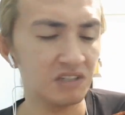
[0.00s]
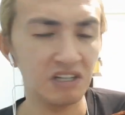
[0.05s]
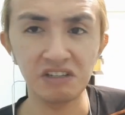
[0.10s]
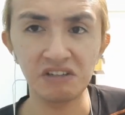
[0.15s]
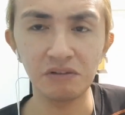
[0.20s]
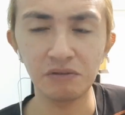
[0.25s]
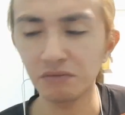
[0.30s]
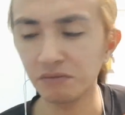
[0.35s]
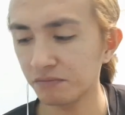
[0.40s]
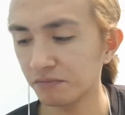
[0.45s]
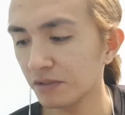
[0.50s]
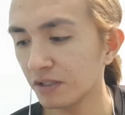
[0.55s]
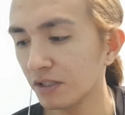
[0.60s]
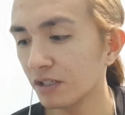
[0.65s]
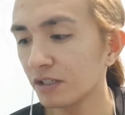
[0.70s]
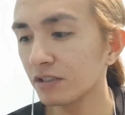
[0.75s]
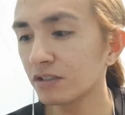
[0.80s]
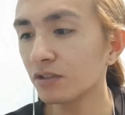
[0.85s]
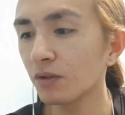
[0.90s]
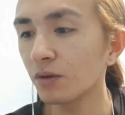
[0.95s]
I don't know.
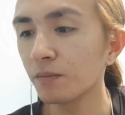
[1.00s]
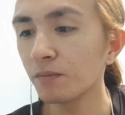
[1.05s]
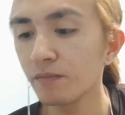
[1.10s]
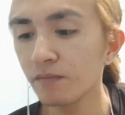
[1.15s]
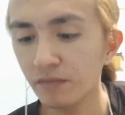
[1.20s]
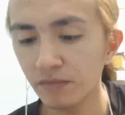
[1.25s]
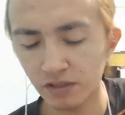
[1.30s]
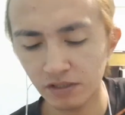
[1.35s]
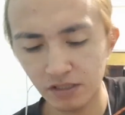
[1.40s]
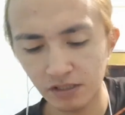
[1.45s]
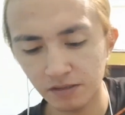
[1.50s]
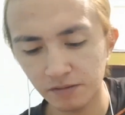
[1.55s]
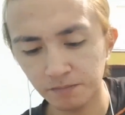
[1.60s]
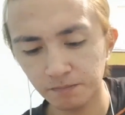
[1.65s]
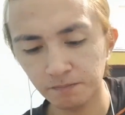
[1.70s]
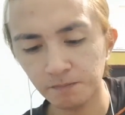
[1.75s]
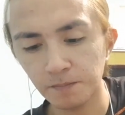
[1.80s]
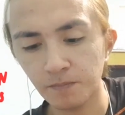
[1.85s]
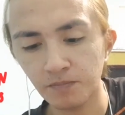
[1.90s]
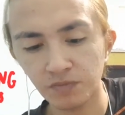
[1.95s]
So yeah,
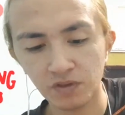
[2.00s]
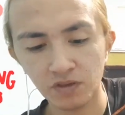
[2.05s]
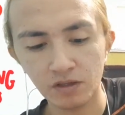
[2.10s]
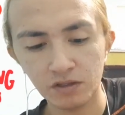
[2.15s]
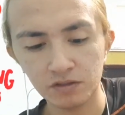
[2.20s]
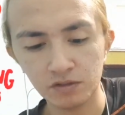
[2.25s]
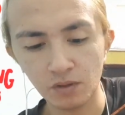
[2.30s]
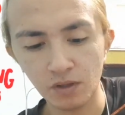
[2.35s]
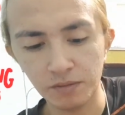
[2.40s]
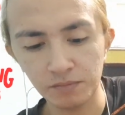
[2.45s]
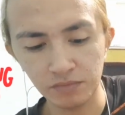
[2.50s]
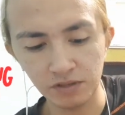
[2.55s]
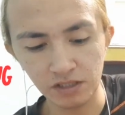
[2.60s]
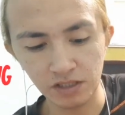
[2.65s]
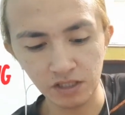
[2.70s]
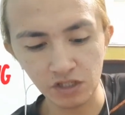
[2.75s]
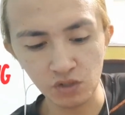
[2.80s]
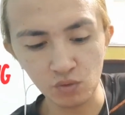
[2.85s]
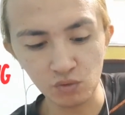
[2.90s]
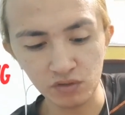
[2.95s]
so I'm
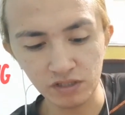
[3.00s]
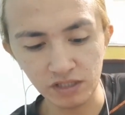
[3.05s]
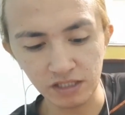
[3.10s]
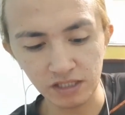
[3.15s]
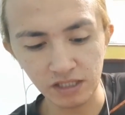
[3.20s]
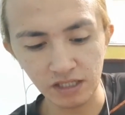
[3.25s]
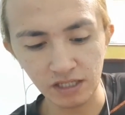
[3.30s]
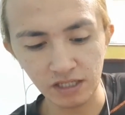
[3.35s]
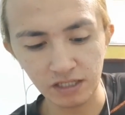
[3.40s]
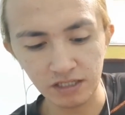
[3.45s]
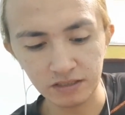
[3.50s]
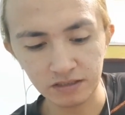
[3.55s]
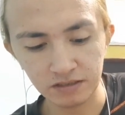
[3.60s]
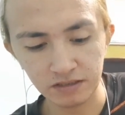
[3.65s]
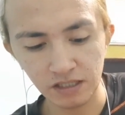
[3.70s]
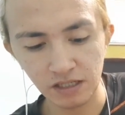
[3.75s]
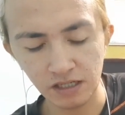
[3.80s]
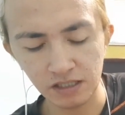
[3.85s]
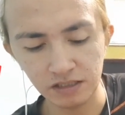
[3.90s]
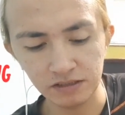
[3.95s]
gonna use it
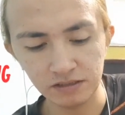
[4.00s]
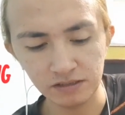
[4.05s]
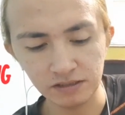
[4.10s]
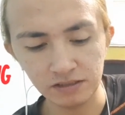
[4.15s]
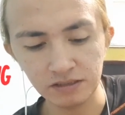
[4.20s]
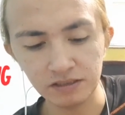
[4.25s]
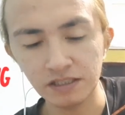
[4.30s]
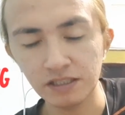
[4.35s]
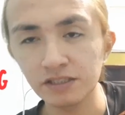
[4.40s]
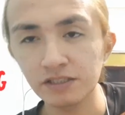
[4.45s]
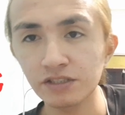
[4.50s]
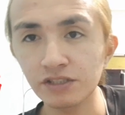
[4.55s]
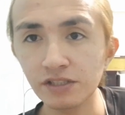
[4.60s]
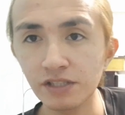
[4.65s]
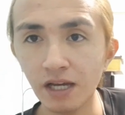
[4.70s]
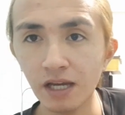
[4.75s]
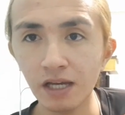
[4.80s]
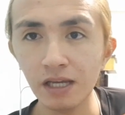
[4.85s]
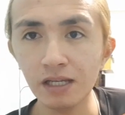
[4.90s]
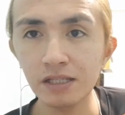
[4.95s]

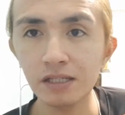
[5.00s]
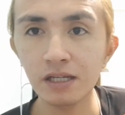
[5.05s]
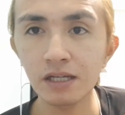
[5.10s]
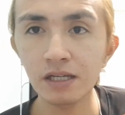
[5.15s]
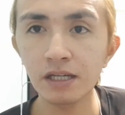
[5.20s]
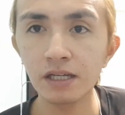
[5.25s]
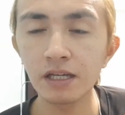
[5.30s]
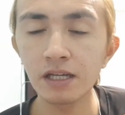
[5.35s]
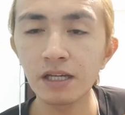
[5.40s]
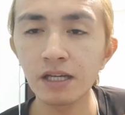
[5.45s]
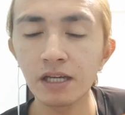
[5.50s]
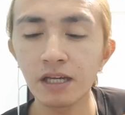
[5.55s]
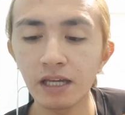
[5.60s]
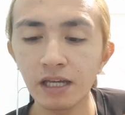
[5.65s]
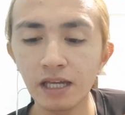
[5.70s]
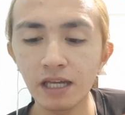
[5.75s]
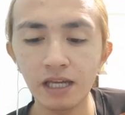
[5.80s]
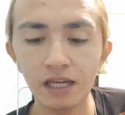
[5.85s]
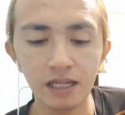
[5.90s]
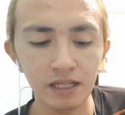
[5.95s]
tonight,
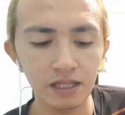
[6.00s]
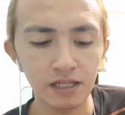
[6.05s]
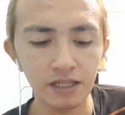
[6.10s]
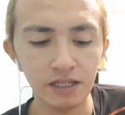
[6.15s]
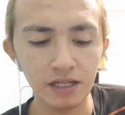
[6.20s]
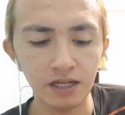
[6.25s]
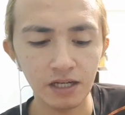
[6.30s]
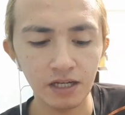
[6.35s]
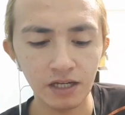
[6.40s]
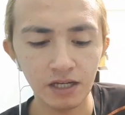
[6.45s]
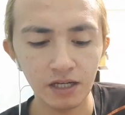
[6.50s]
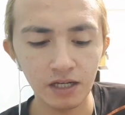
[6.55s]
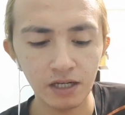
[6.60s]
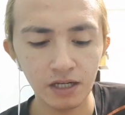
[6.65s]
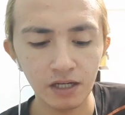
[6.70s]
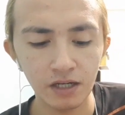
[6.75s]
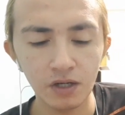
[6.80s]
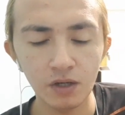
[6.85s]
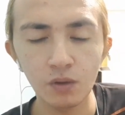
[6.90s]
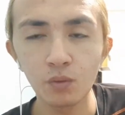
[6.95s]
and
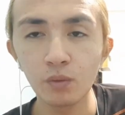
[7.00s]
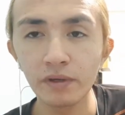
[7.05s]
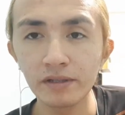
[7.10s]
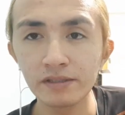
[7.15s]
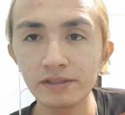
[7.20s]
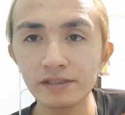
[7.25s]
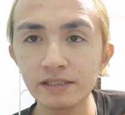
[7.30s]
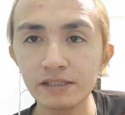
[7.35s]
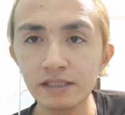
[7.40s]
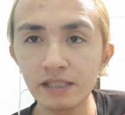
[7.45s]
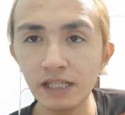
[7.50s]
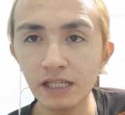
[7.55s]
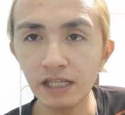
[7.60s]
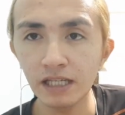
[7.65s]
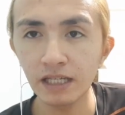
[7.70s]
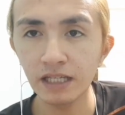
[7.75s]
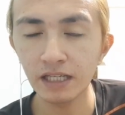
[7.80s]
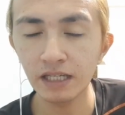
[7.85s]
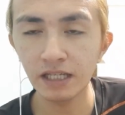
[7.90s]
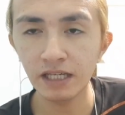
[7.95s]
we'll
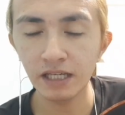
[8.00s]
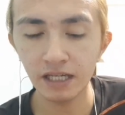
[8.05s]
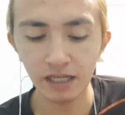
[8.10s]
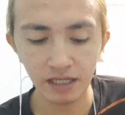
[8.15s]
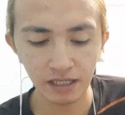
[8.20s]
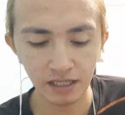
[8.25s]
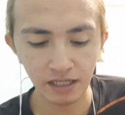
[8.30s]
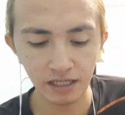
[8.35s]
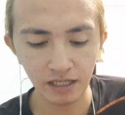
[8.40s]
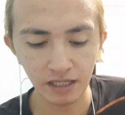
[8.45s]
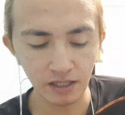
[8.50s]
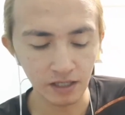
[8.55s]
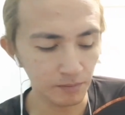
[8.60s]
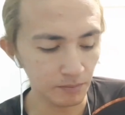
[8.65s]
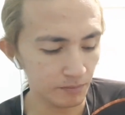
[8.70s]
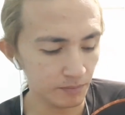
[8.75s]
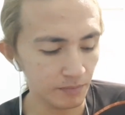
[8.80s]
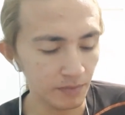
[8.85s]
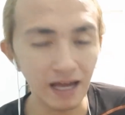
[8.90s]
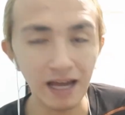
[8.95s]
see
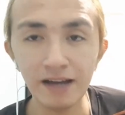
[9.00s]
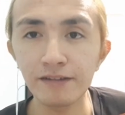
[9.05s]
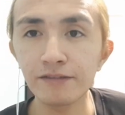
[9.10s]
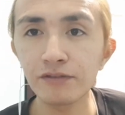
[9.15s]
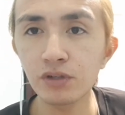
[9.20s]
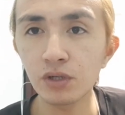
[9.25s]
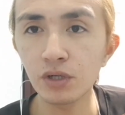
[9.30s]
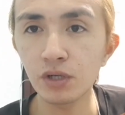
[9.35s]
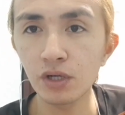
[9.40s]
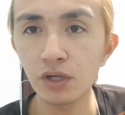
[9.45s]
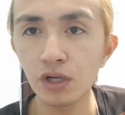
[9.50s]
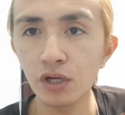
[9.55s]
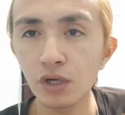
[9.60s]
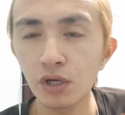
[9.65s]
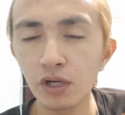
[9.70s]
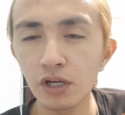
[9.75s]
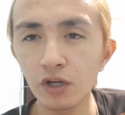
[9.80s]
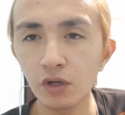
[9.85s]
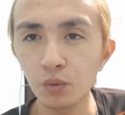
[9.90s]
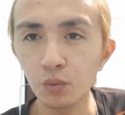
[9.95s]
after
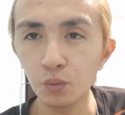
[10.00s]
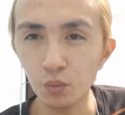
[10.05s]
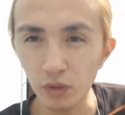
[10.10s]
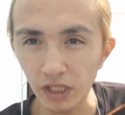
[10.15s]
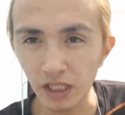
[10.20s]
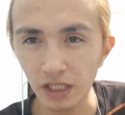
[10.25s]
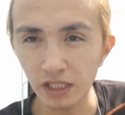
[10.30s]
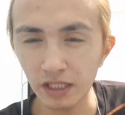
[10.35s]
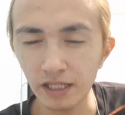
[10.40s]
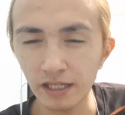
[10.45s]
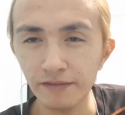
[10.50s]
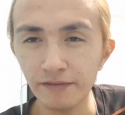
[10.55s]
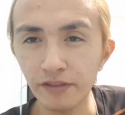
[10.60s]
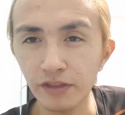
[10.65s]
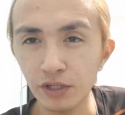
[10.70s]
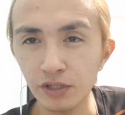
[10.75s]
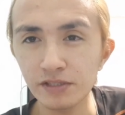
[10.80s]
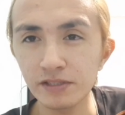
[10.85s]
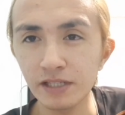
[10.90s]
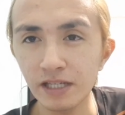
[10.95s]
a week
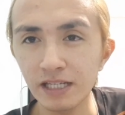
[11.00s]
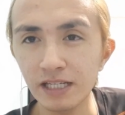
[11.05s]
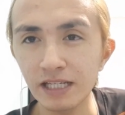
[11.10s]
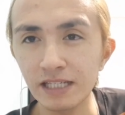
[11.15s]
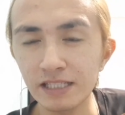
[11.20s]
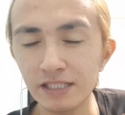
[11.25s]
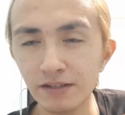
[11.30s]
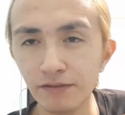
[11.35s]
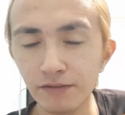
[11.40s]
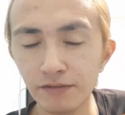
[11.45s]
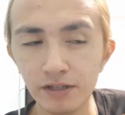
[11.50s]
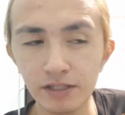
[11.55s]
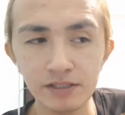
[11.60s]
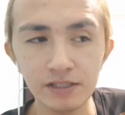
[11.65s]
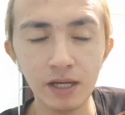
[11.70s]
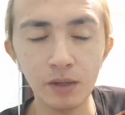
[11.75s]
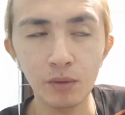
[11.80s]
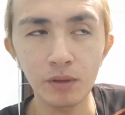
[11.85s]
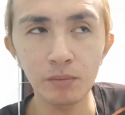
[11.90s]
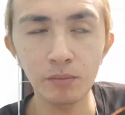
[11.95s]
if there's any
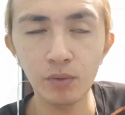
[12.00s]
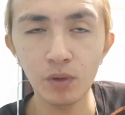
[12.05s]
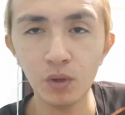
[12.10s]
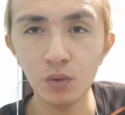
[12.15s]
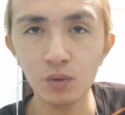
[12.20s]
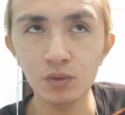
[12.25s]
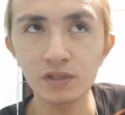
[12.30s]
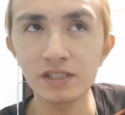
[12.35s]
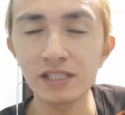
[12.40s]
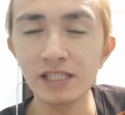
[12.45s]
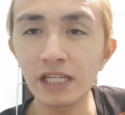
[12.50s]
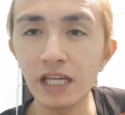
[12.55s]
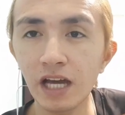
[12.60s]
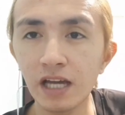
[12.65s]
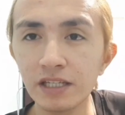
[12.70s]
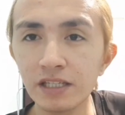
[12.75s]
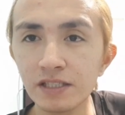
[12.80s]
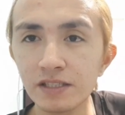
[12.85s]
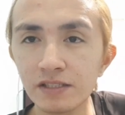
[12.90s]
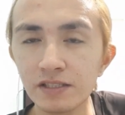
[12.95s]
difference. I will post an
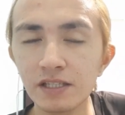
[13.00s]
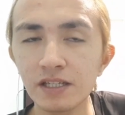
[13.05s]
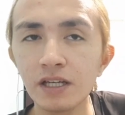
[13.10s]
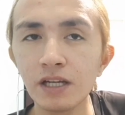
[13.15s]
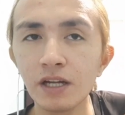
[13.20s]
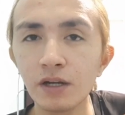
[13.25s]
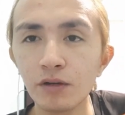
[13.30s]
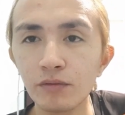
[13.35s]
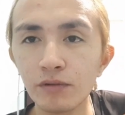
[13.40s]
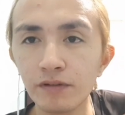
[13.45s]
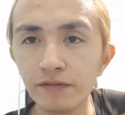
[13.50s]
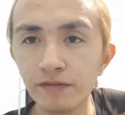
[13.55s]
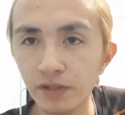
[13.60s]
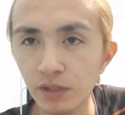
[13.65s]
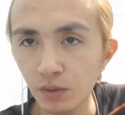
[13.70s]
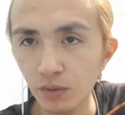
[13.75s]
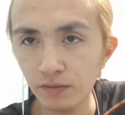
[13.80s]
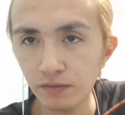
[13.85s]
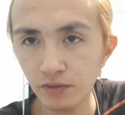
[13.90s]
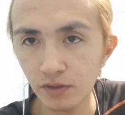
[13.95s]
honest
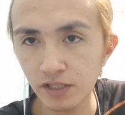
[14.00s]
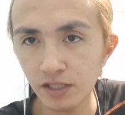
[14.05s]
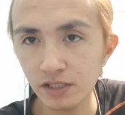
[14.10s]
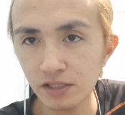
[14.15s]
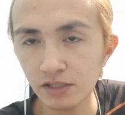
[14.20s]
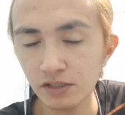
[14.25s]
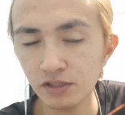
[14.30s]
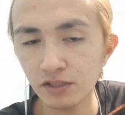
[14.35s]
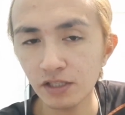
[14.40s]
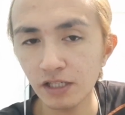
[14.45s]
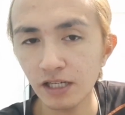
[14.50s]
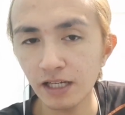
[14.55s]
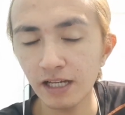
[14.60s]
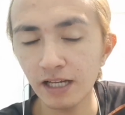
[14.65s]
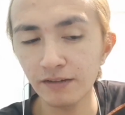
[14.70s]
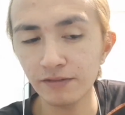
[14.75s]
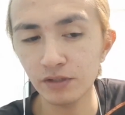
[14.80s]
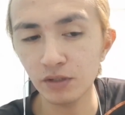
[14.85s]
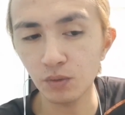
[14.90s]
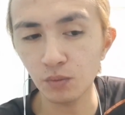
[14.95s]
review for this
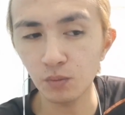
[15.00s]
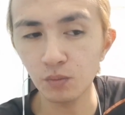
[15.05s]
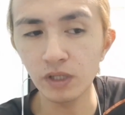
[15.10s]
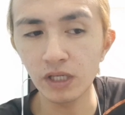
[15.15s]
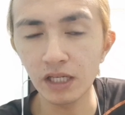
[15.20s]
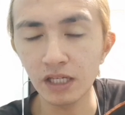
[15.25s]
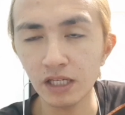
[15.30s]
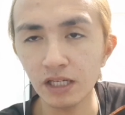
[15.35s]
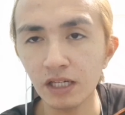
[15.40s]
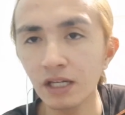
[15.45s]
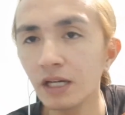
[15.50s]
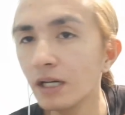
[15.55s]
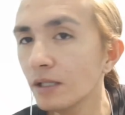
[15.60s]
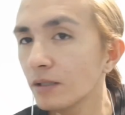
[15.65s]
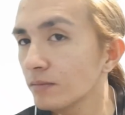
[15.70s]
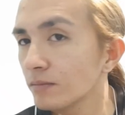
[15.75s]
after a week,